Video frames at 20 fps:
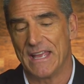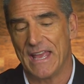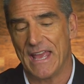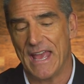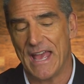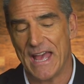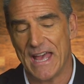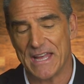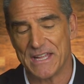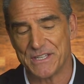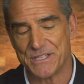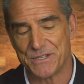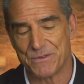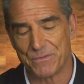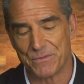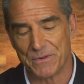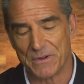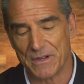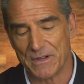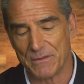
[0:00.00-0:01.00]
has
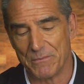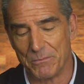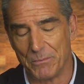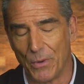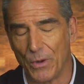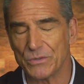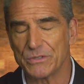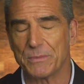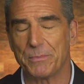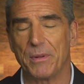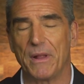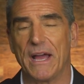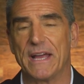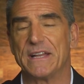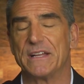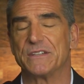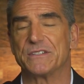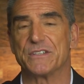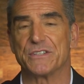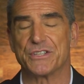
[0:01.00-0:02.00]
multiplied
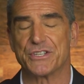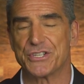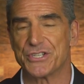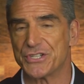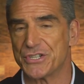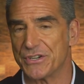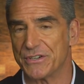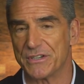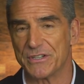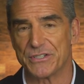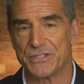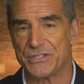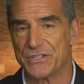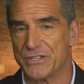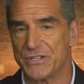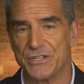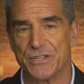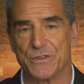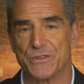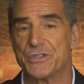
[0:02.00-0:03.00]
into
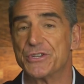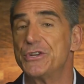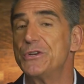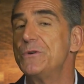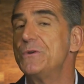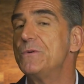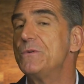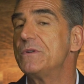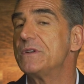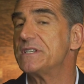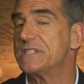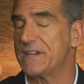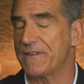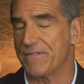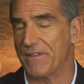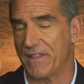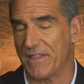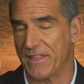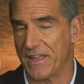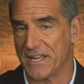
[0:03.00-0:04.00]
two
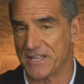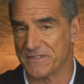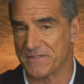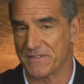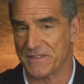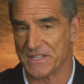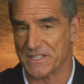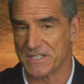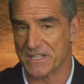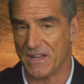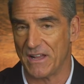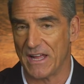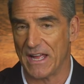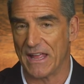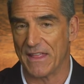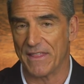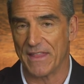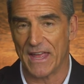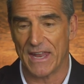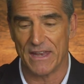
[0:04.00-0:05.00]
different things for this
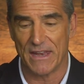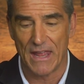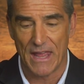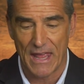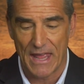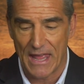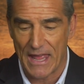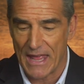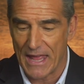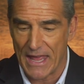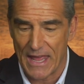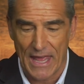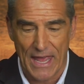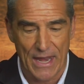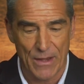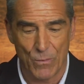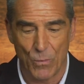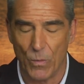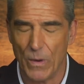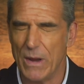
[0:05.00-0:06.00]
client.
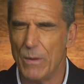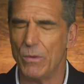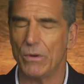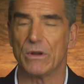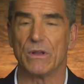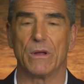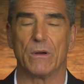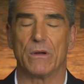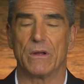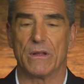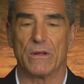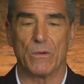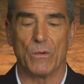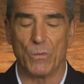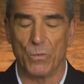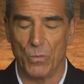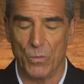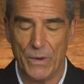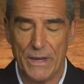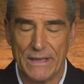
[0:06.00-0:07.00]
And we
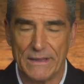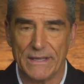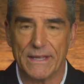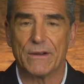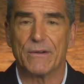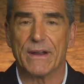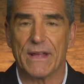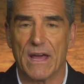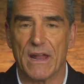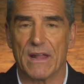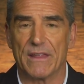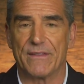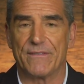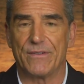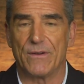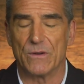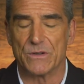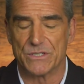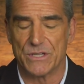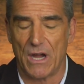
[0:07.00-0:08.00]
literally got on the
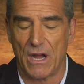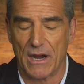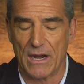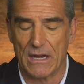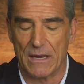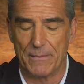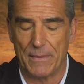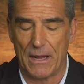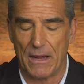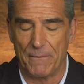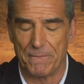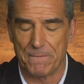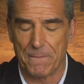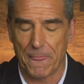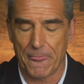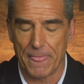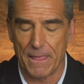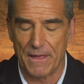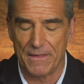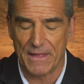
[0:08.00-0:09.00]
phone talking about
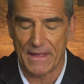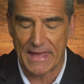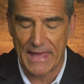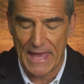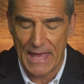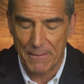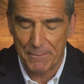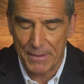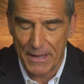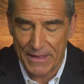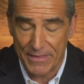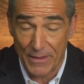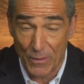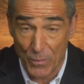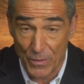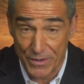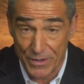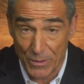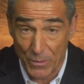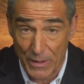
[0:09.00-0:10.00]
the campaign that
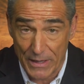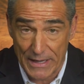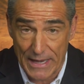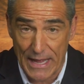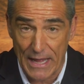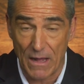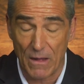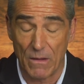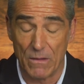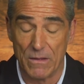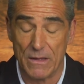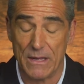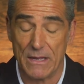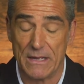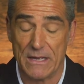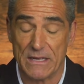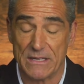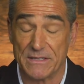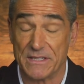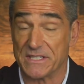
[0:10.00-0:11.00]
we're doing now,
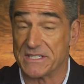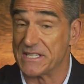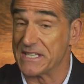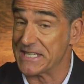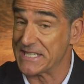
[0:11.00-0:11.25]
the